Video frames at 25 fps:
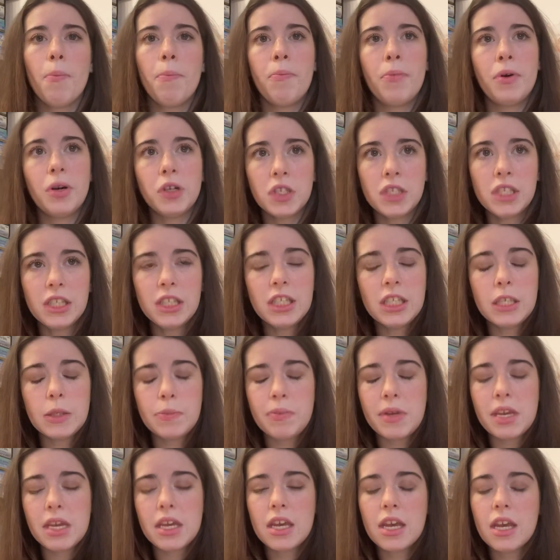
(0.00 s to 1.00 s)
Personally
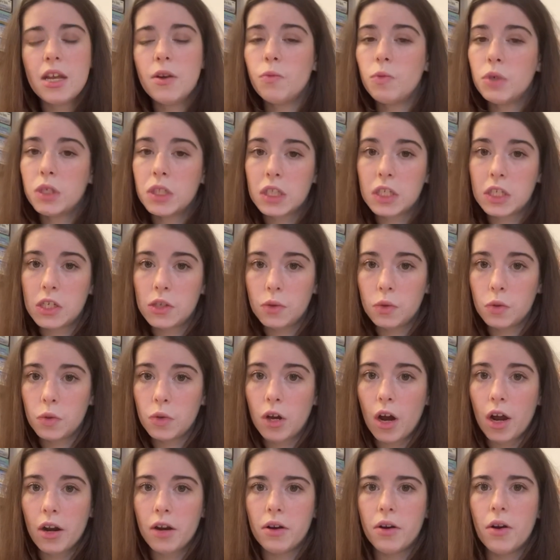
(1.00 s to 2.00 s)
speaking, we still do
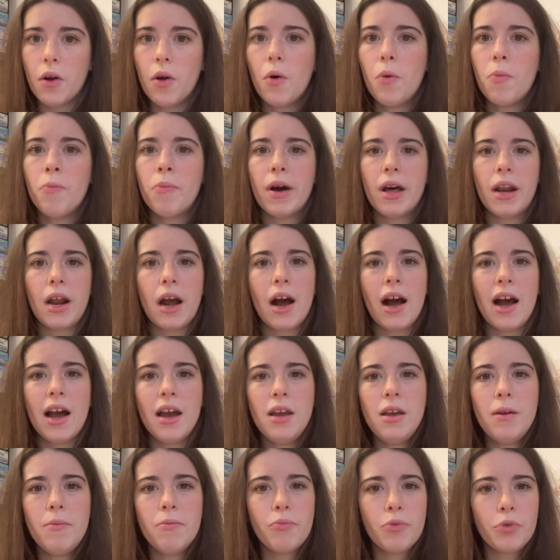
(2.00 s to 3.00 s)
not know, but I
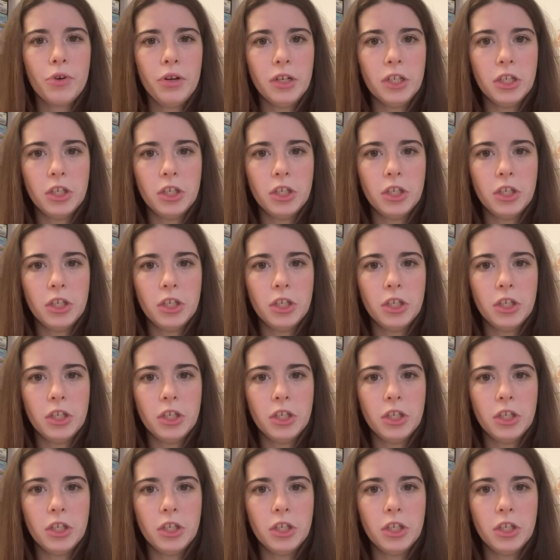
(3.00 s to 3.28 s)
am pretty